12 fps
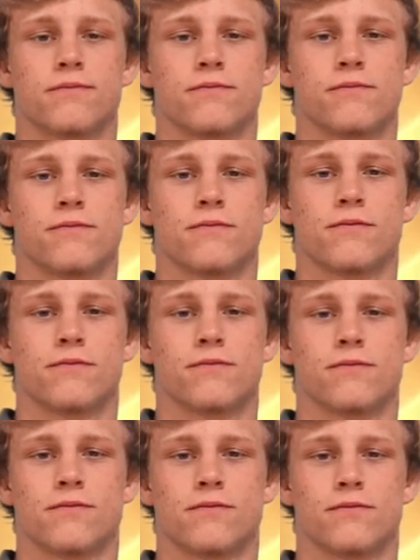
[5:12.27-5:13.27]

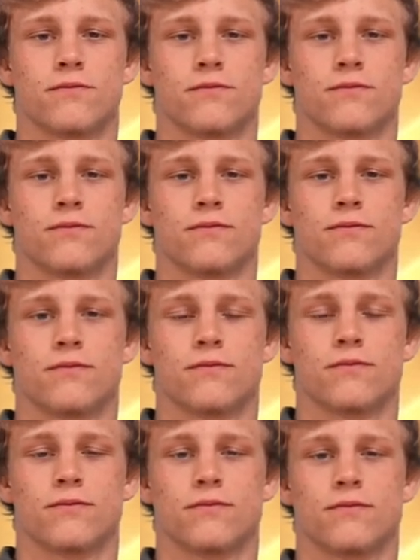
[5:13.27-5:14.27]

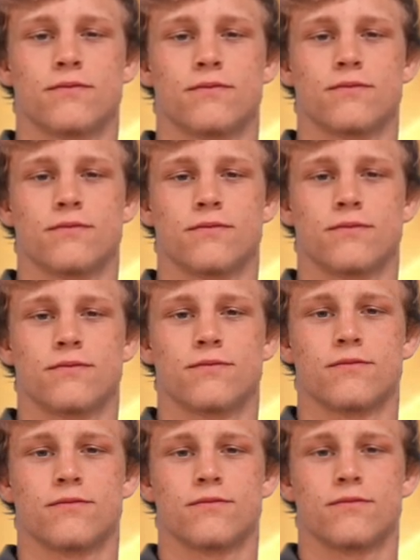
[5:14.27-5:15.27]

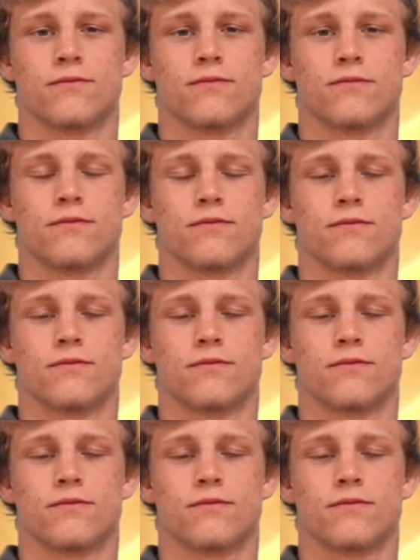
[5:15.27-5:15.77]
The person shown says nothing.